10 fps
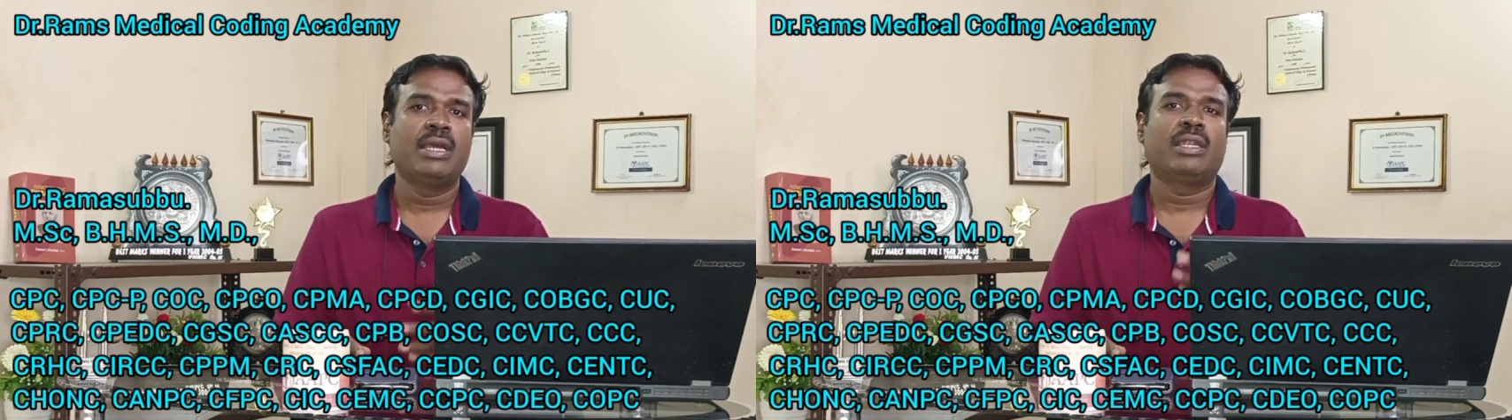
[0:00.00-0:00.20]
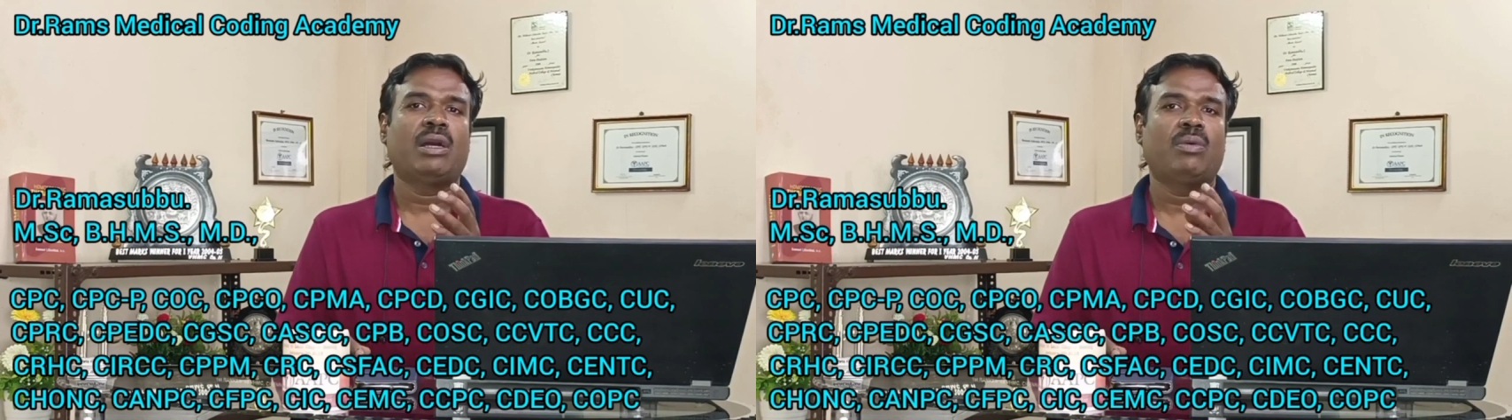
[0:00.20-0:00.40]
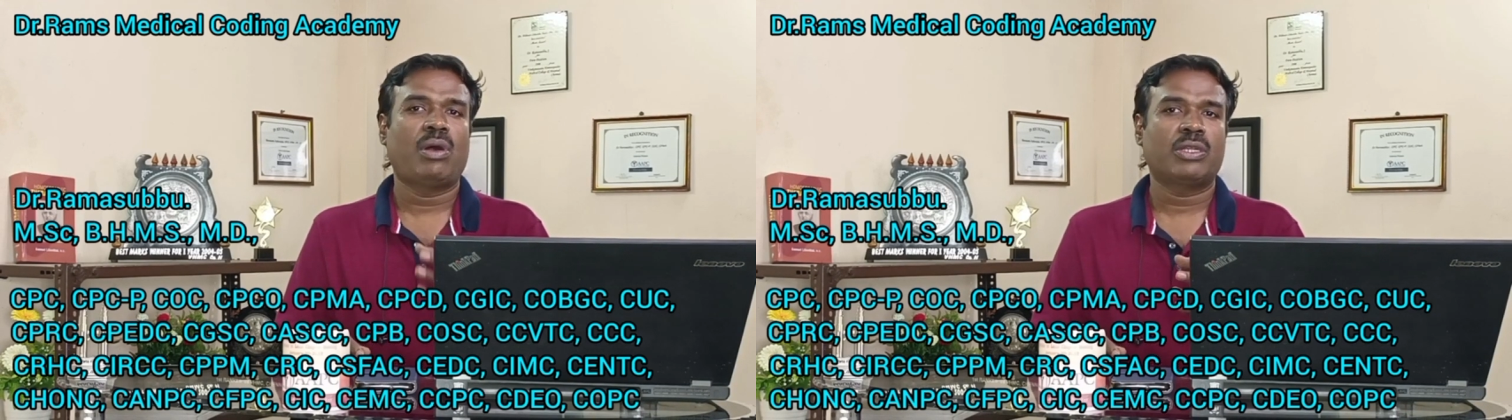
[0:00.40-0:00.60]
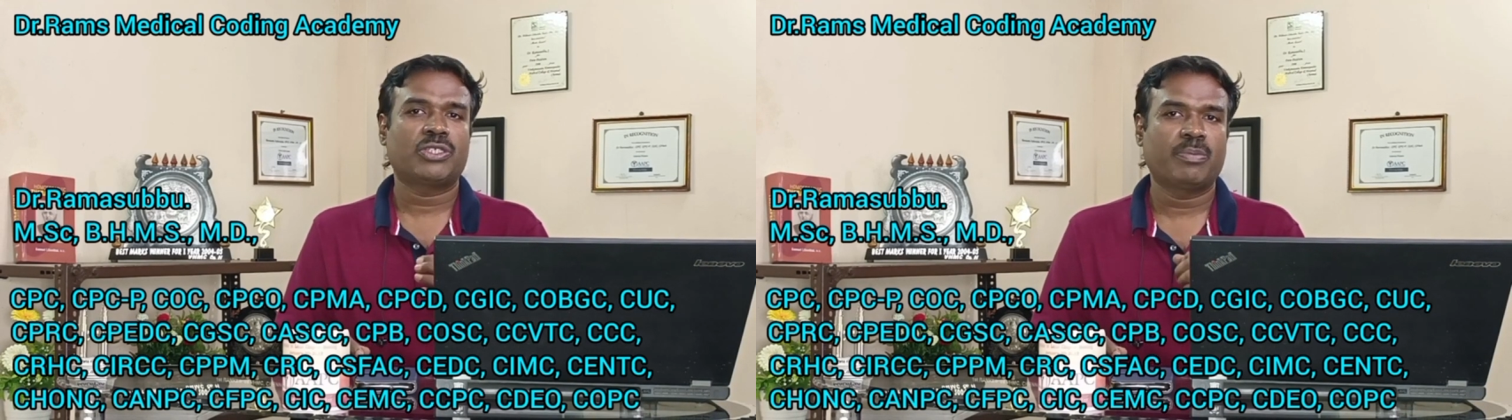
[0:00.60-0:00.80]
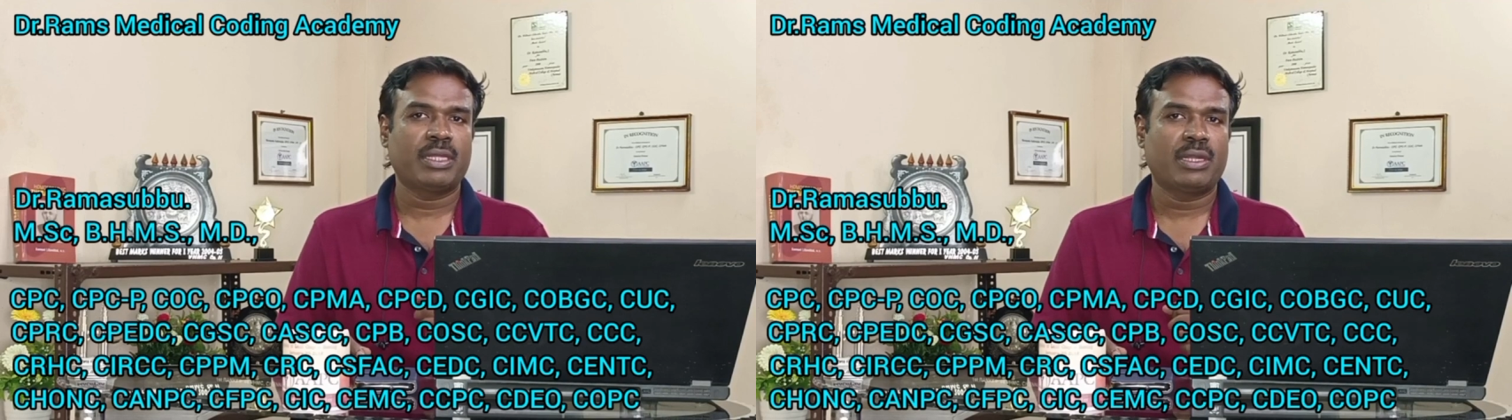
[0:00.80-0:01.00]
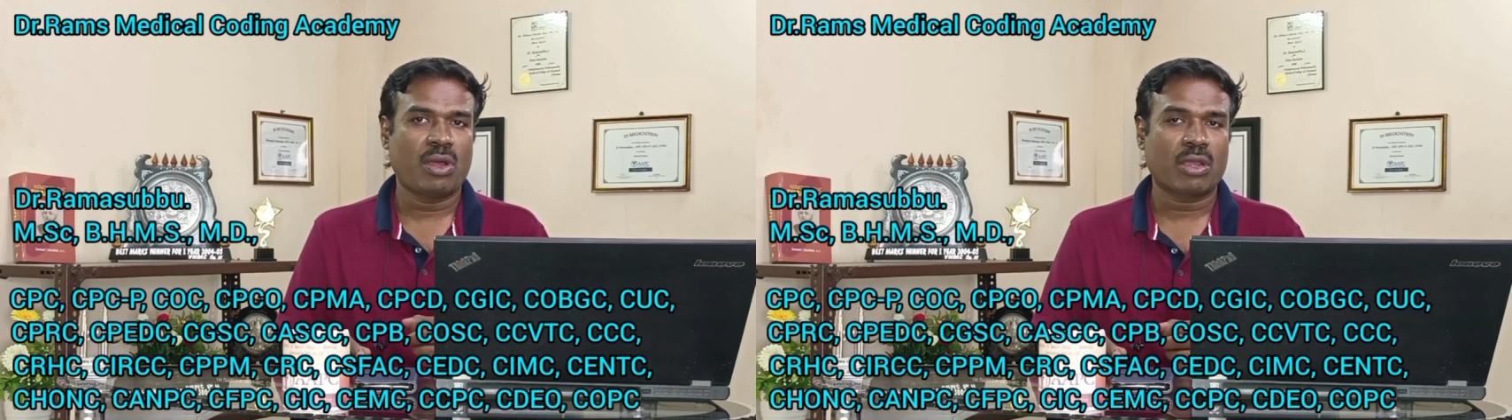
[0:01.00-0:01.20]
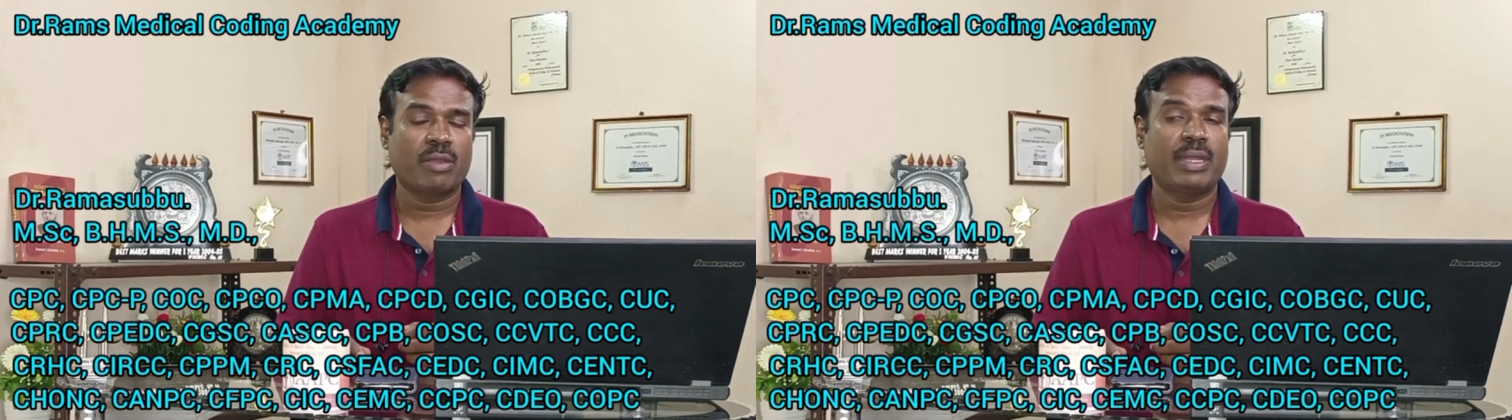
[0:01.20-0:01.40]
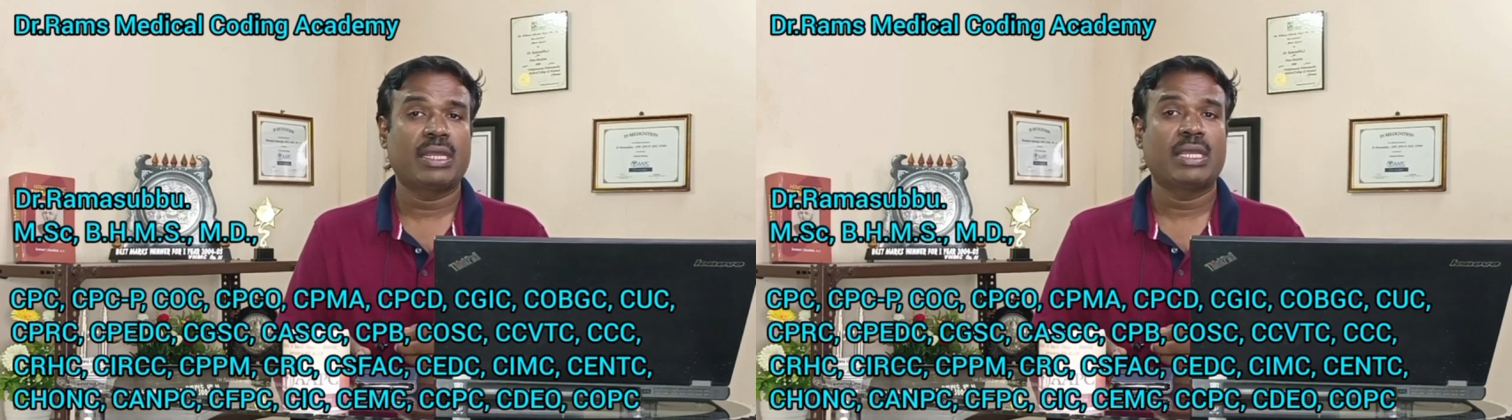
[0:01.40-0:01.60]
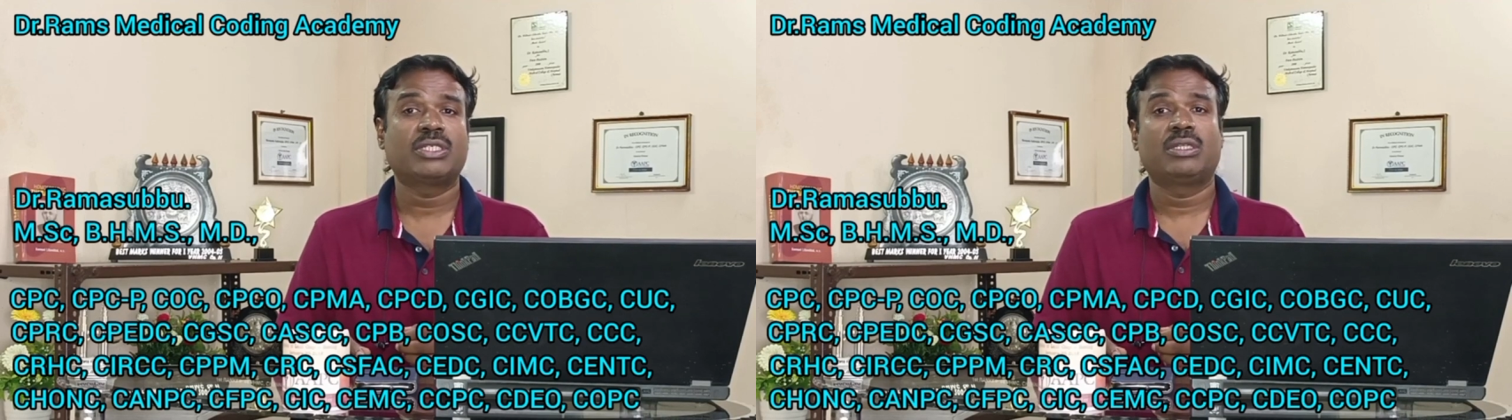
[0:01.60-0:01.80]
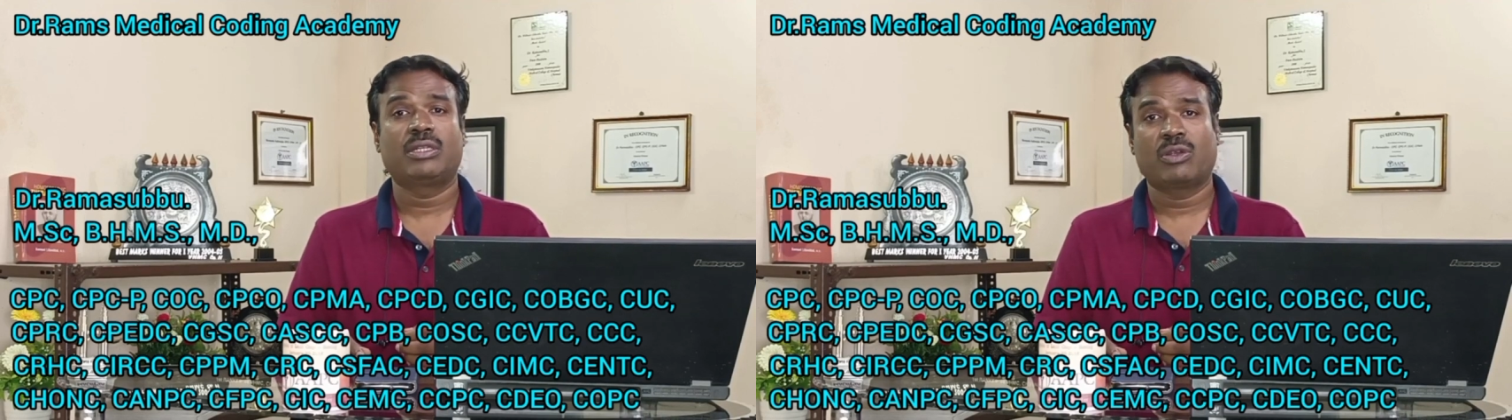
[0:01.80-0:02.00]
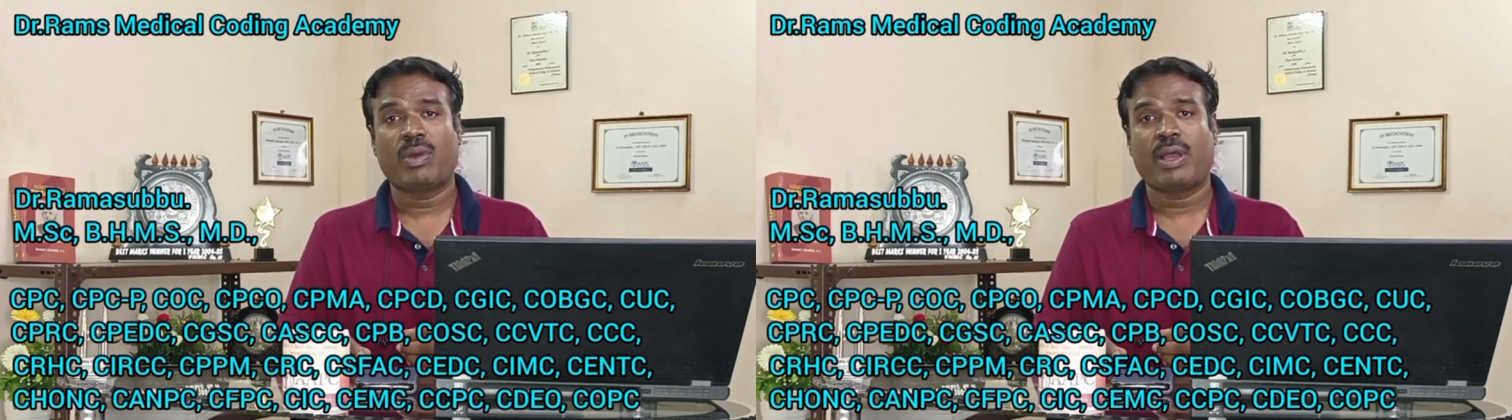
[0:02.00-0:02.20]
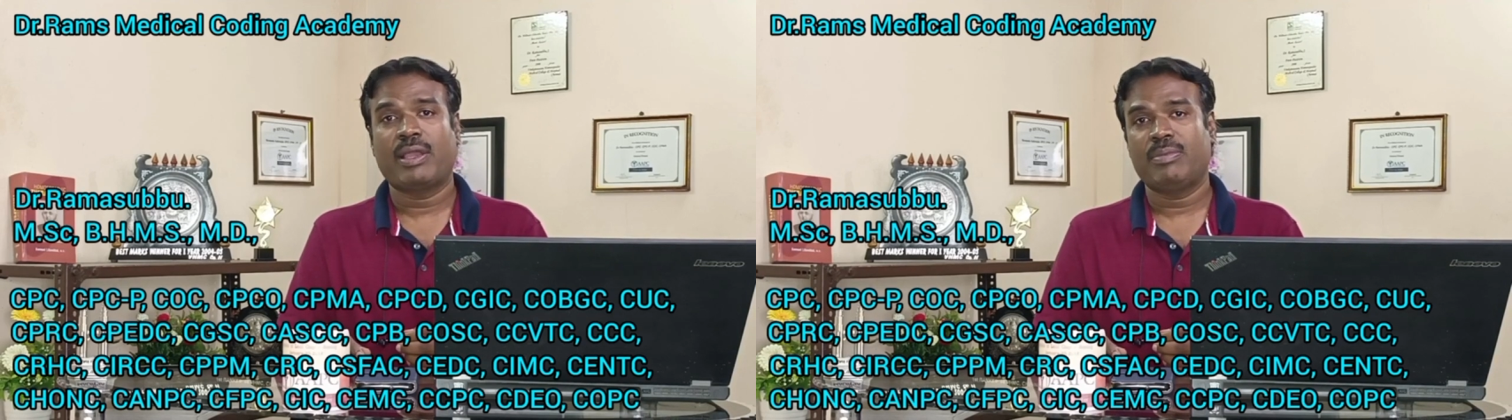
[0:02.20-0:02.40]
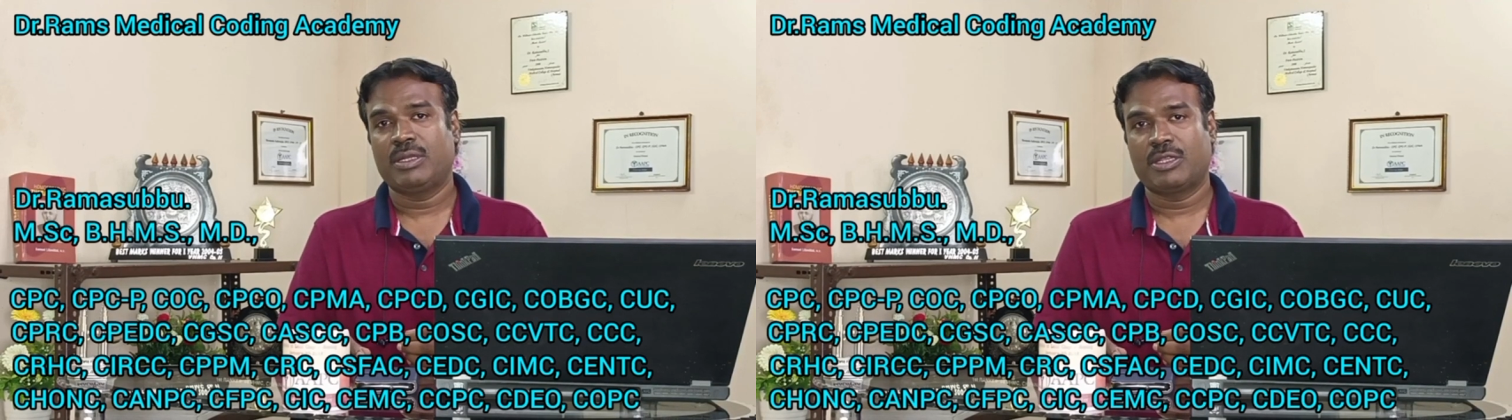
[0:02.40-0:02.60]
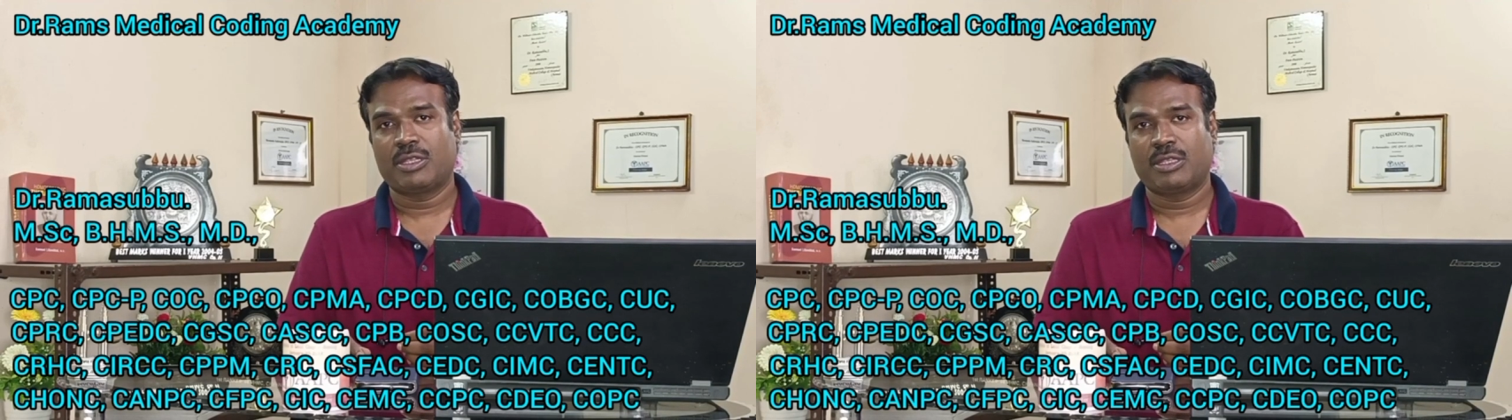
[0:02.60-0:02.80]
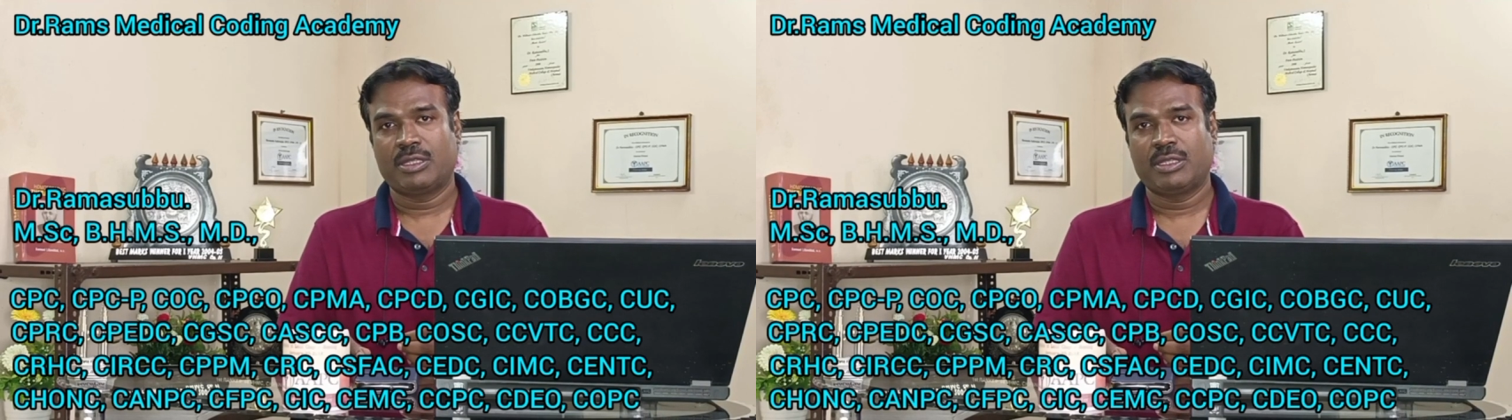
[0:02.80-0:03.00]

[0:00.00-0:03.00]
Now, what should be the documentation requirements?